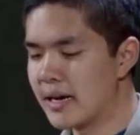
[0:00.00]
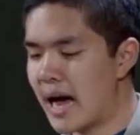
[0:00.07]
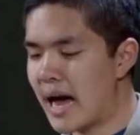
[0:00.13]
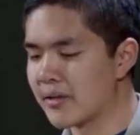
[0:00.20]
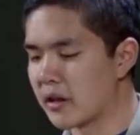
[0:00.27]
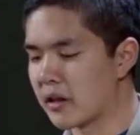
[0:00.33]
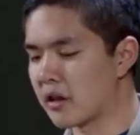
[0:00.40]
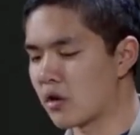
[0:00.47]

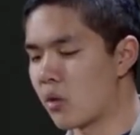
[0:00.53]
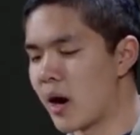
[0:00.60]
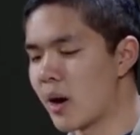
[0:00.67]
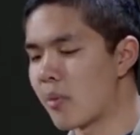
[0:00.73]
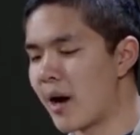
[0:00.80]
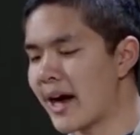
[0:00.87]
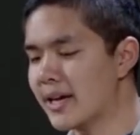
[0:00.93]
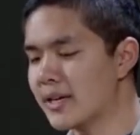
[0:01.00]
and the square
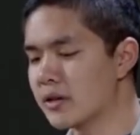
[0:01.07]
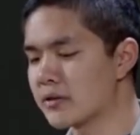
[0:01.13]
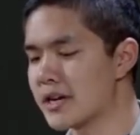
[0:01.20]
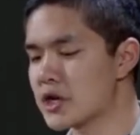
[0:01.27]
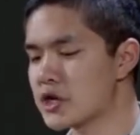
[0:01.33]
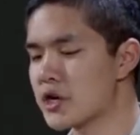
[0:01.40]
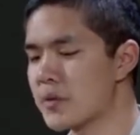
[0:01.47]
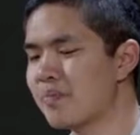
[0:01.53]
bracket
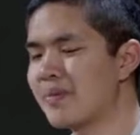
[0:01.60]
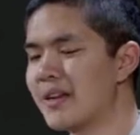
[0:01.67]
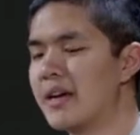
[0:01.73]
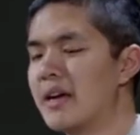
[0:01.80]
notation